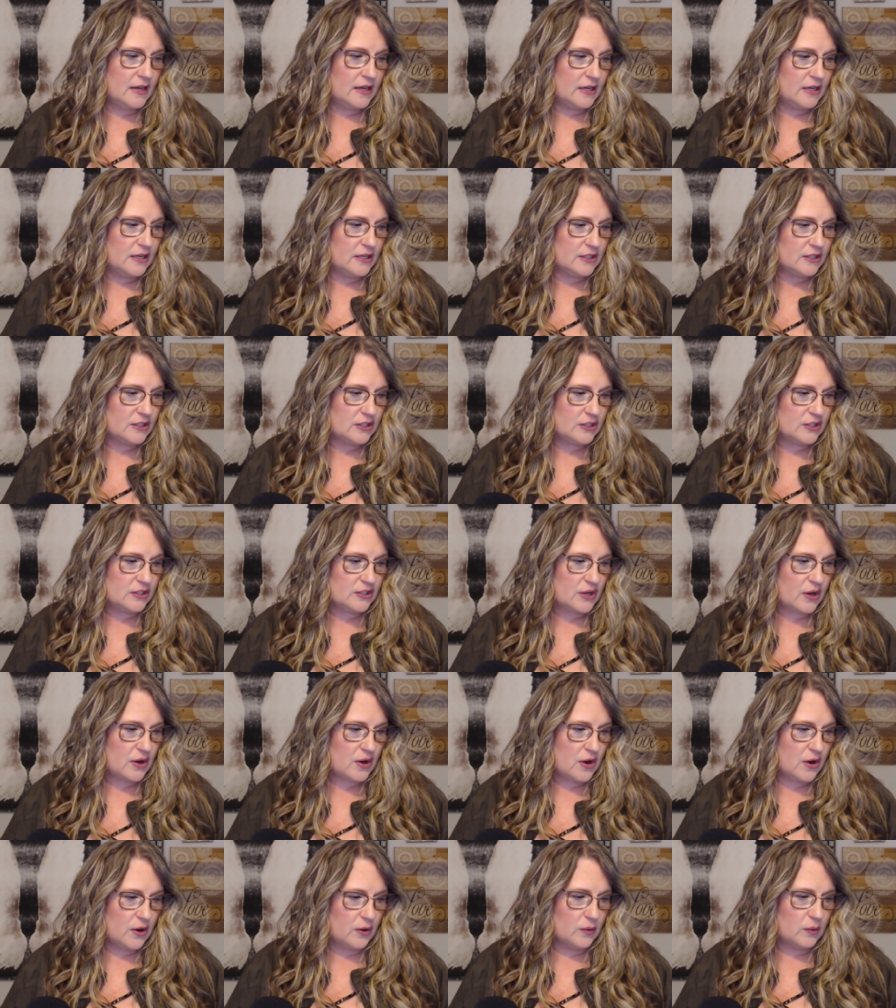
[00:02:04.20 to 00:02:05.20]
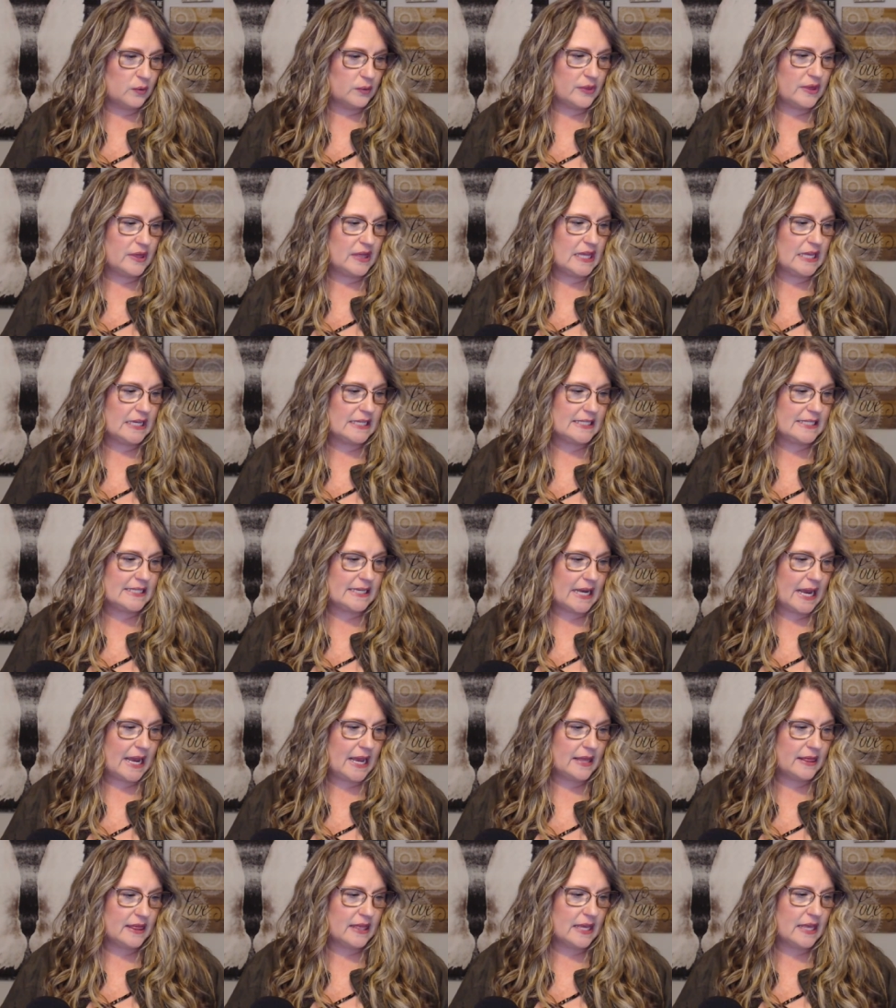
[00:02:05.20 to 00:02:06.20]
So
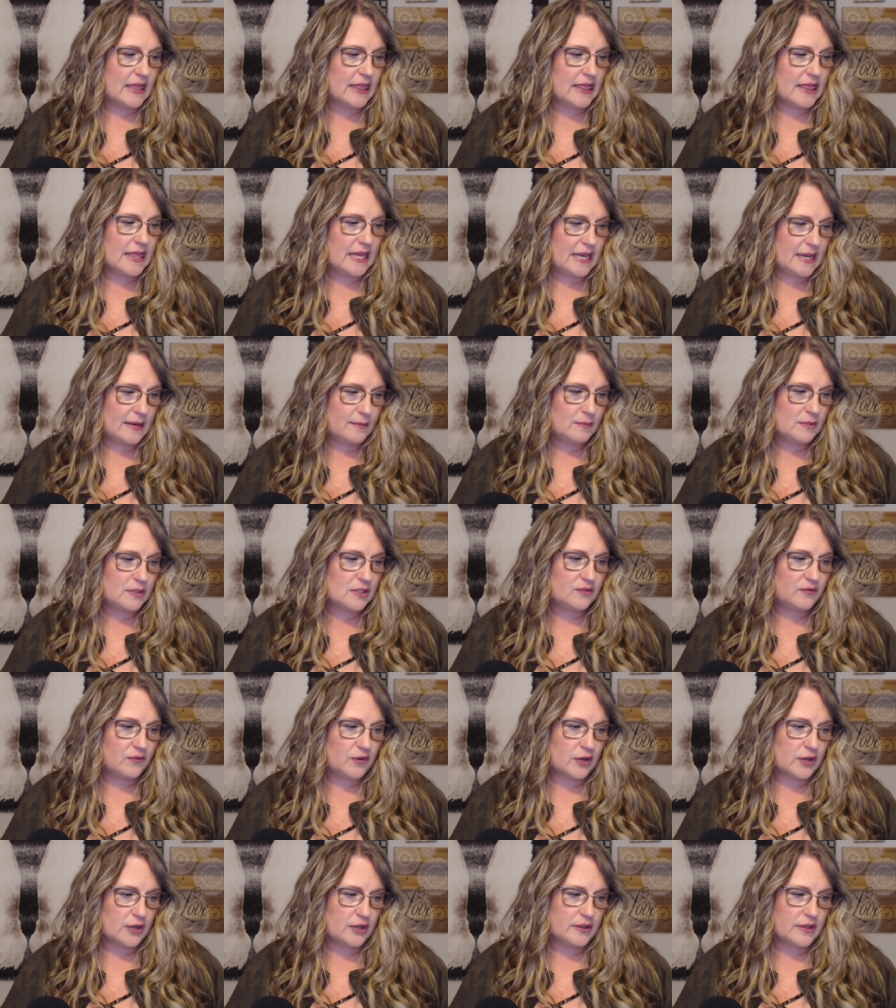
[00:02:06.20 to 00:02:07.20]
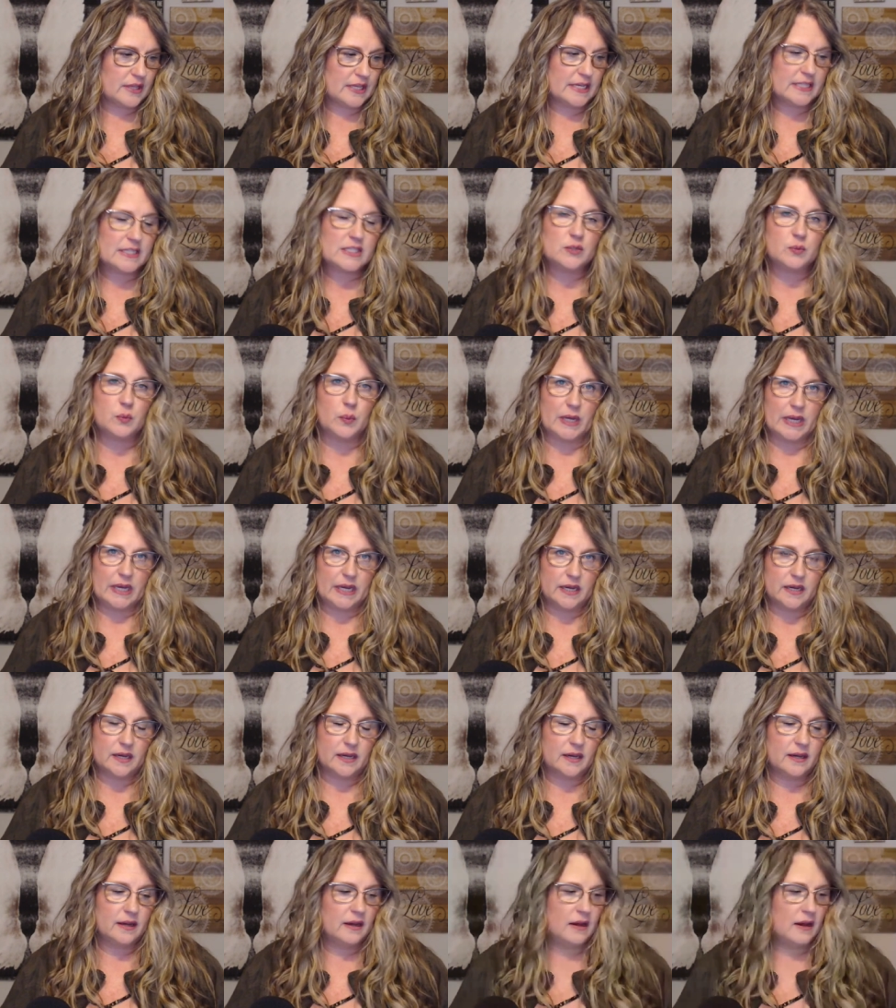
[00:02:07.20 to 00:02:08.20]
the themes for this
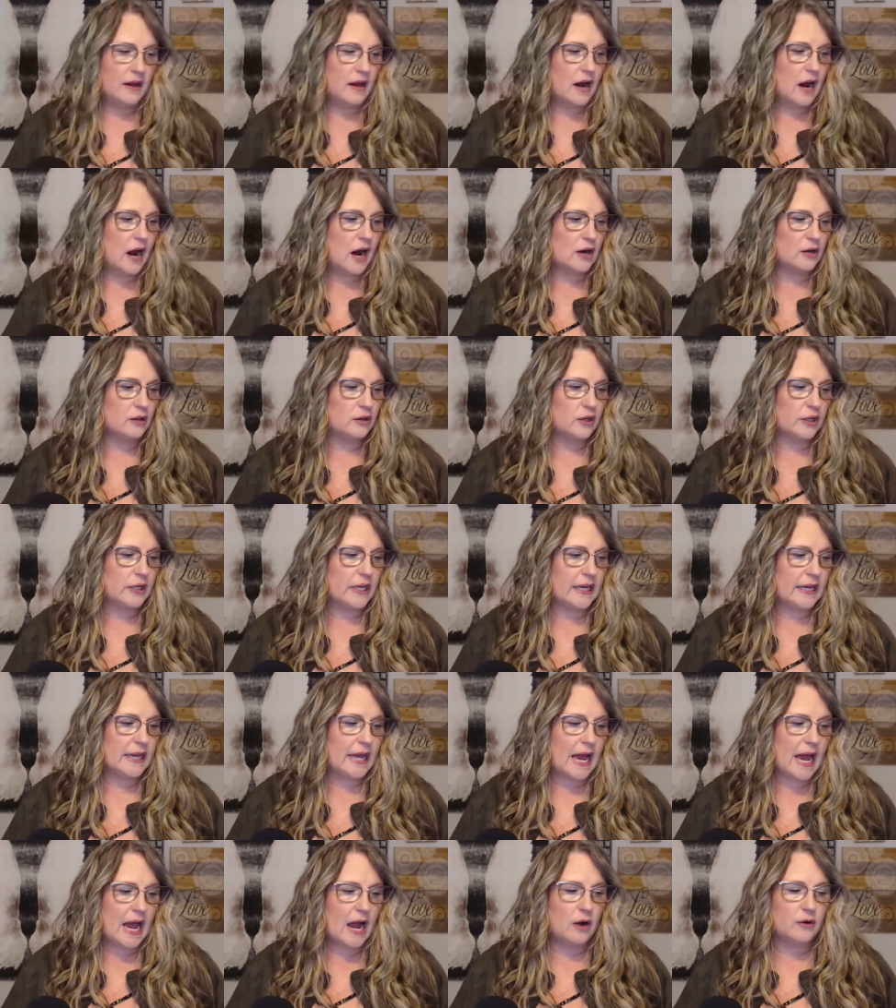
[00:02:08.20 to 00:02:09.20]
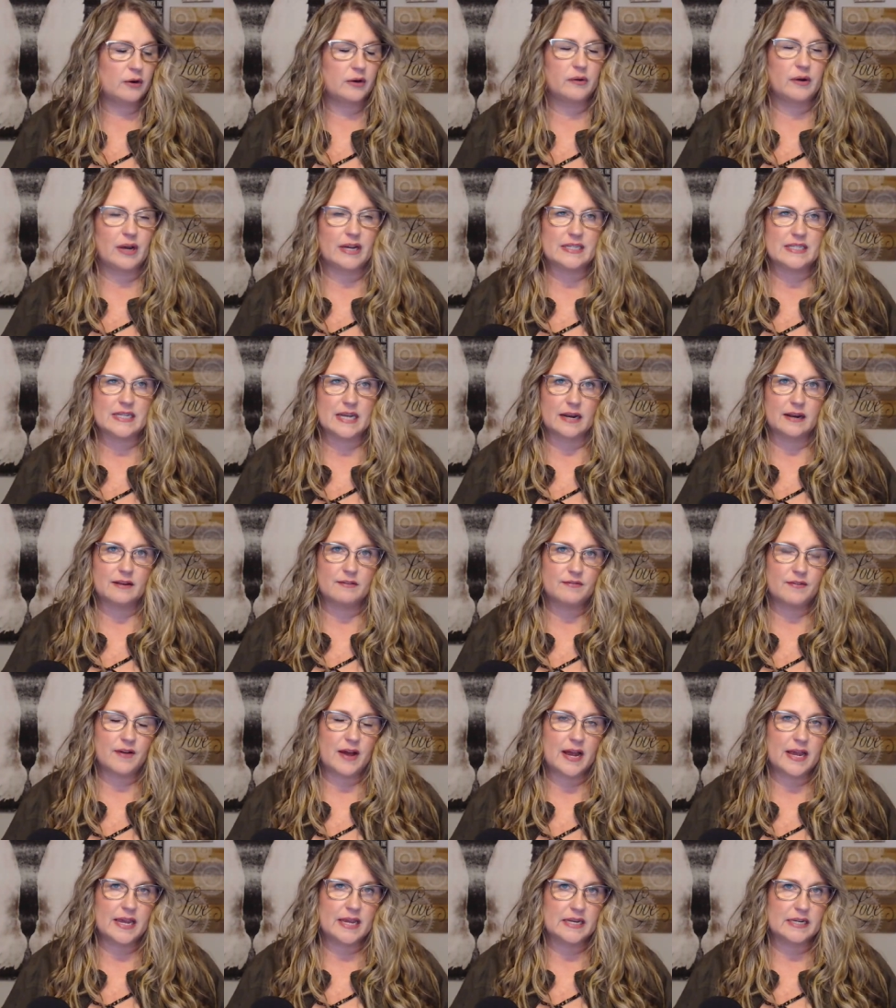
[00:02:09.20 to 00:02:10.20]
week are looking at how to
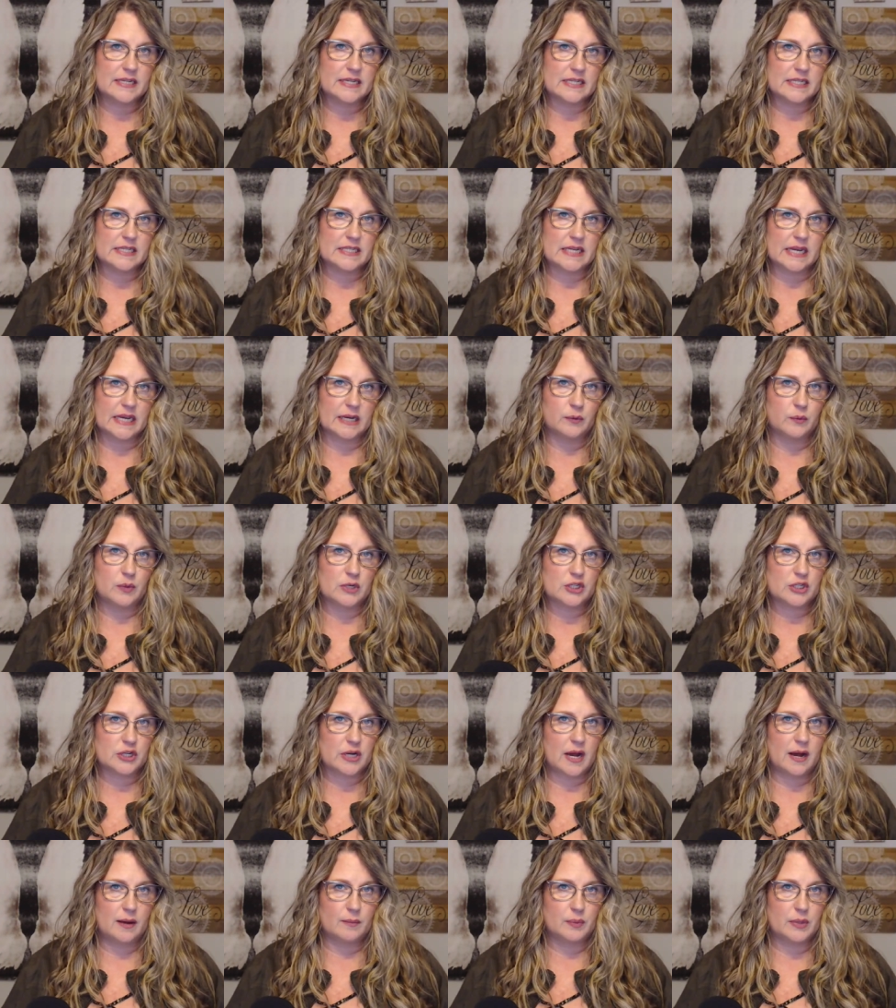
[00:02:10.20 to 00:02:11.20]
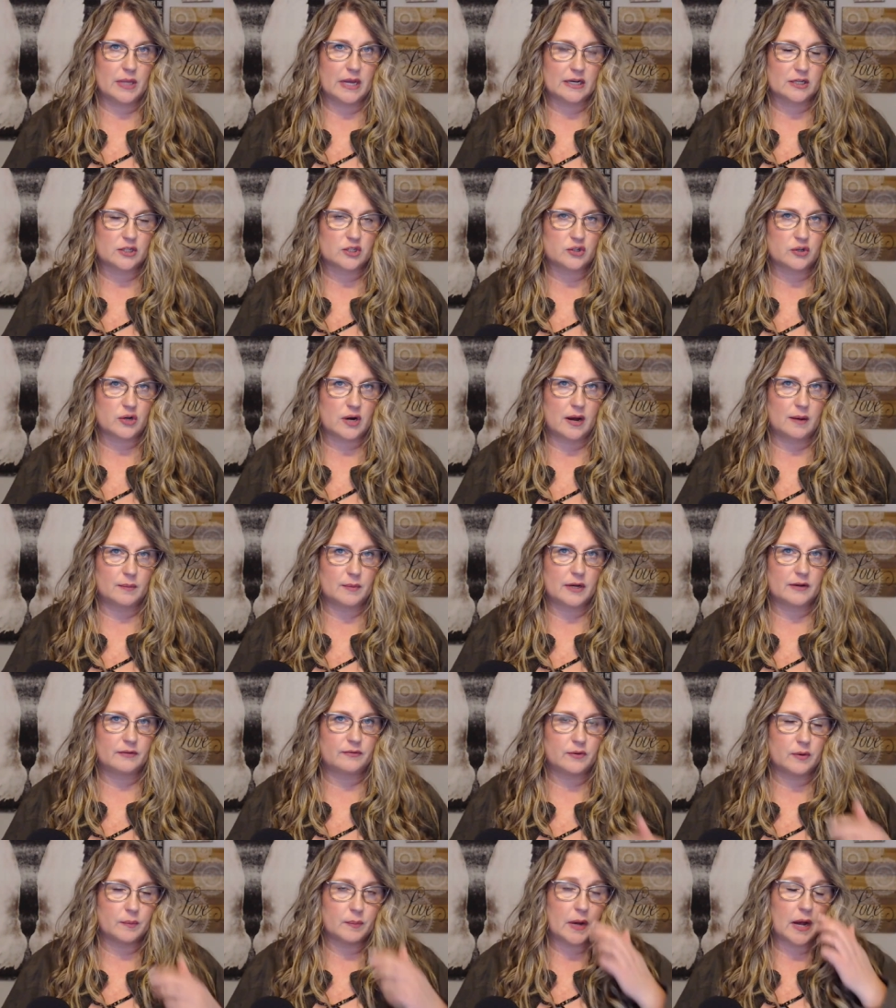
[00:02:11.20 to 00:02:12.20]
identify and distinguish complex trauma
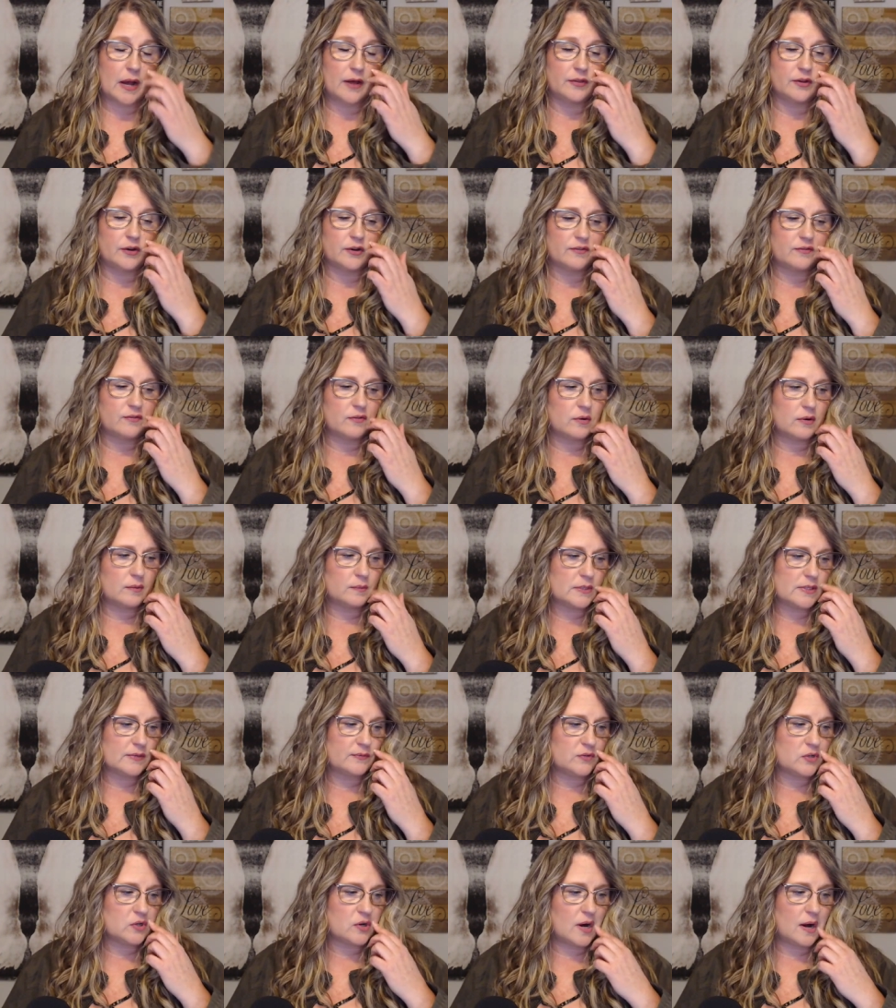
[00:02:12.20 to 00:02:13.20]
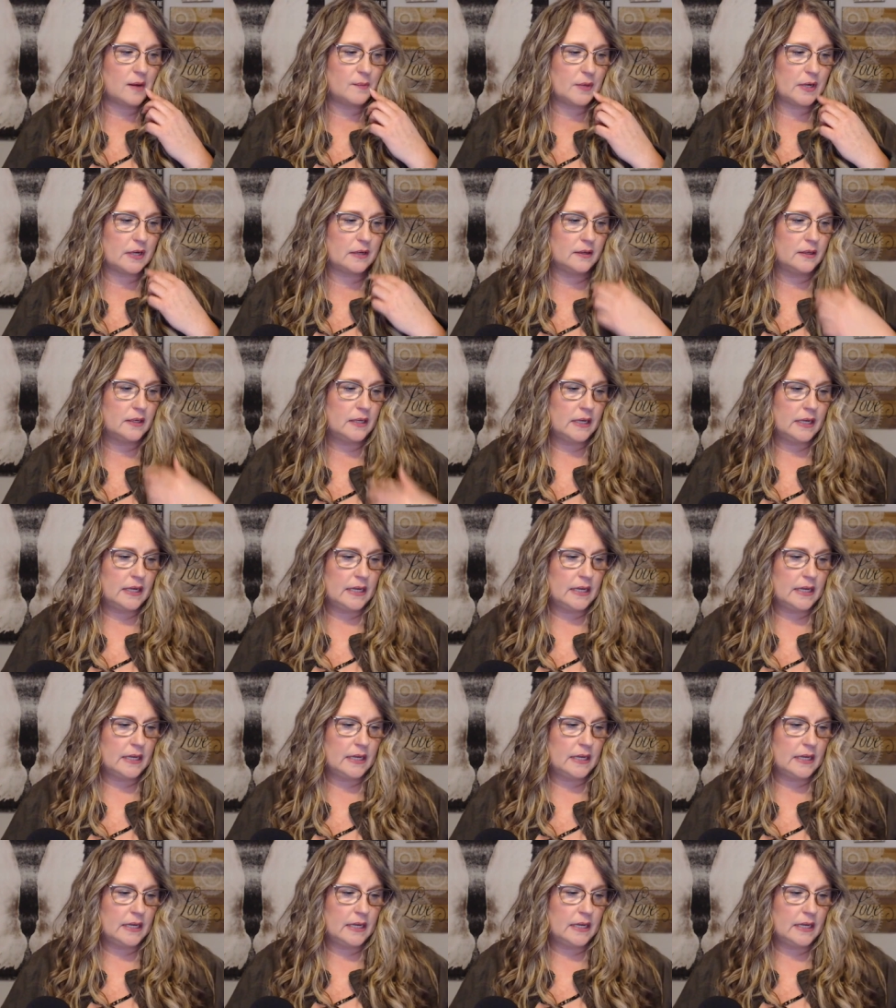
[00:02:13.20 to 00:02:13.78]
from other forms of trauma,